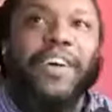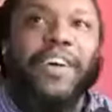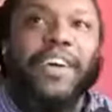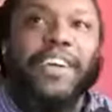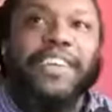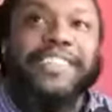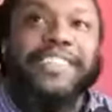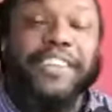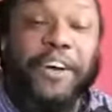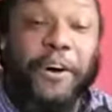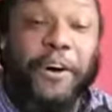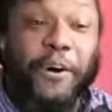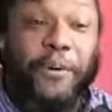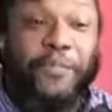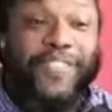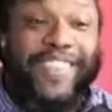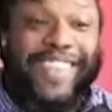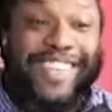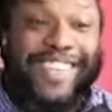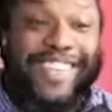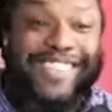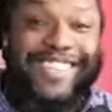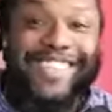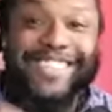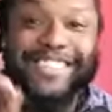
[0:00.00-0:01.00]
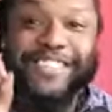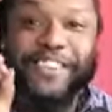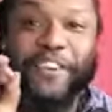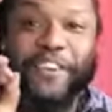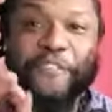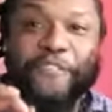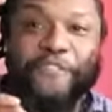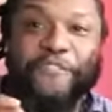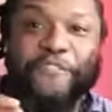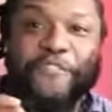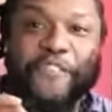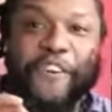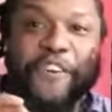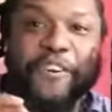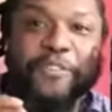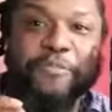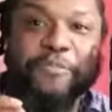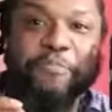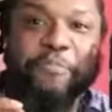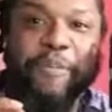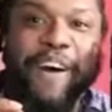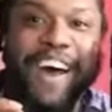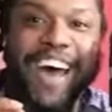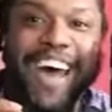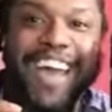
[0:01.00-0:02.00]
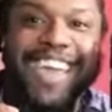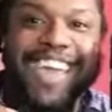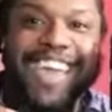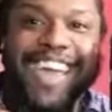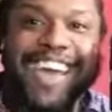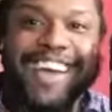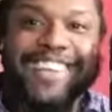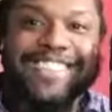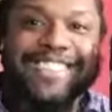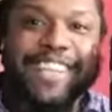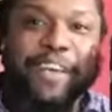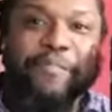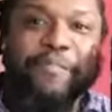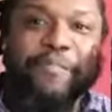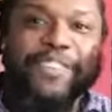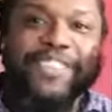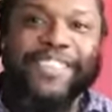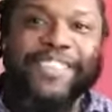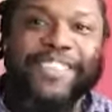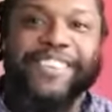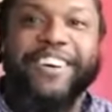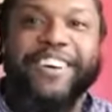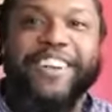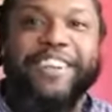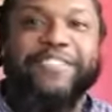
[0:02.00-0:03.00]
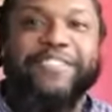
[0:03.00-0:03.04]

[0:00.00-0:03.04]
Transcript: So, this is your first podcast episode.